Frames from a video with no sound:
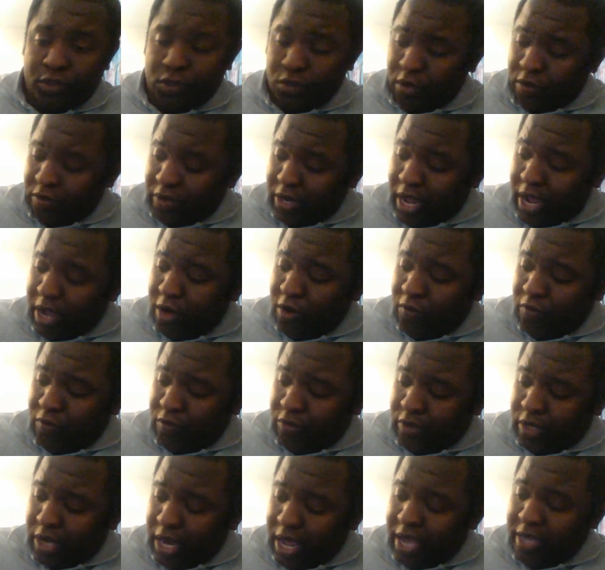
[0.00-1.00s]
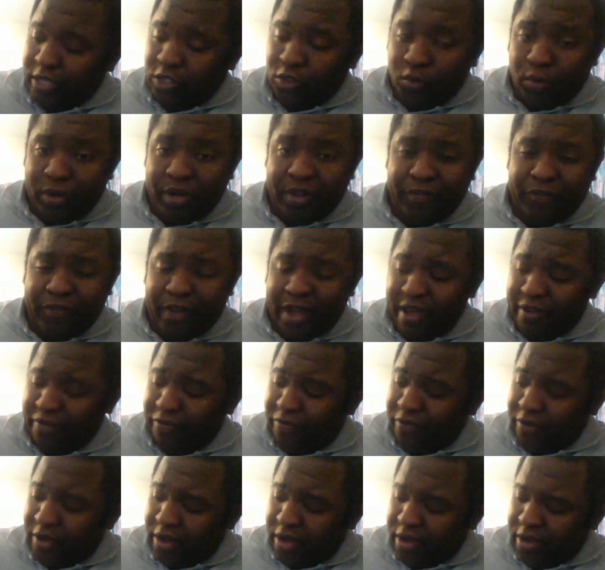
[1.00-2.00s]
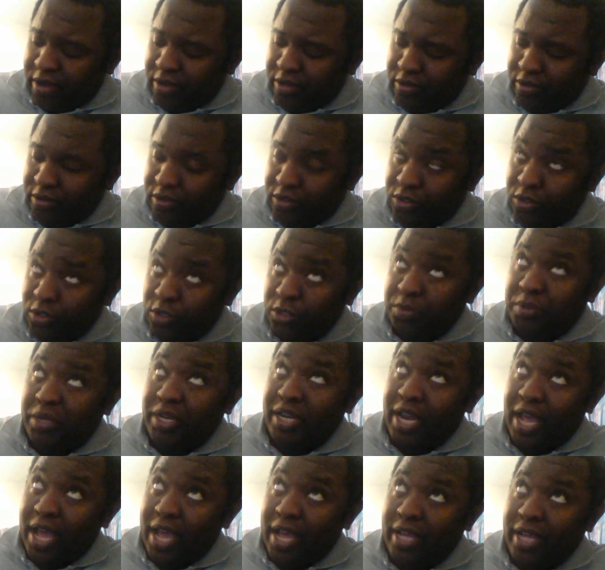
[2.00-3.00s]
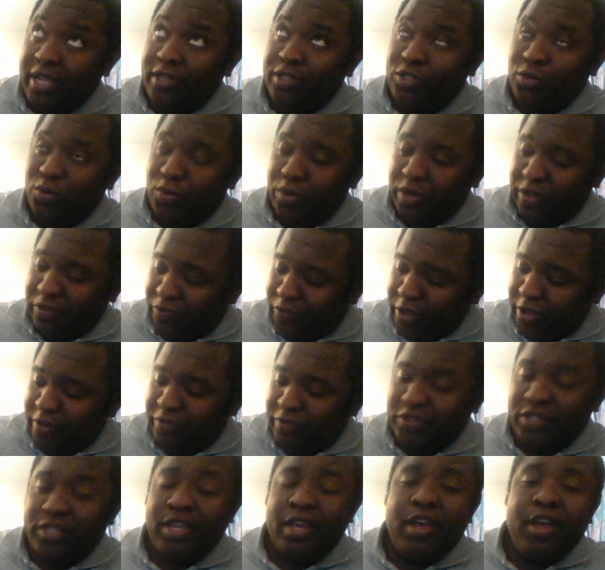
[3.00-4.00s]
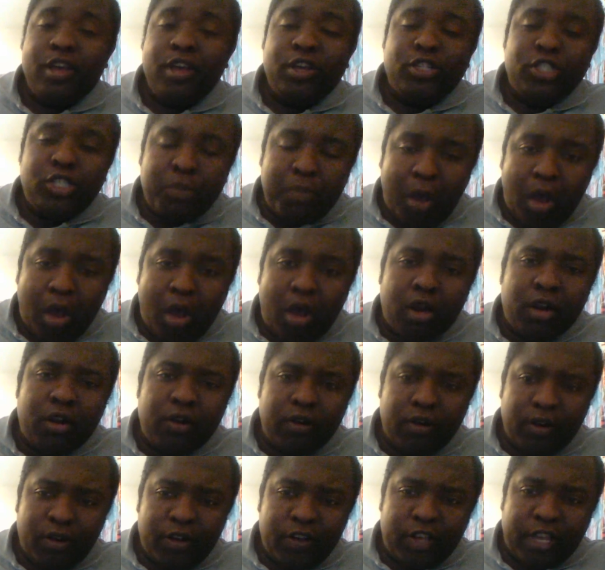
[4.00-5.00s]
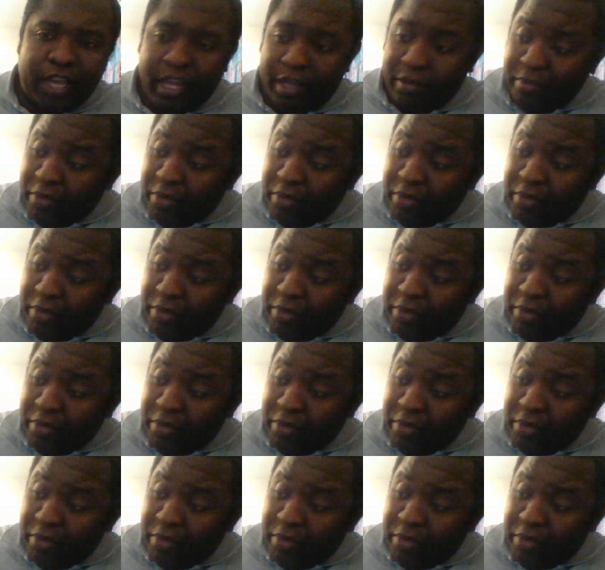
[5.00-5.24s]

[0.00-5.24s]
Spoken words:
or 9/25 smaller, okay?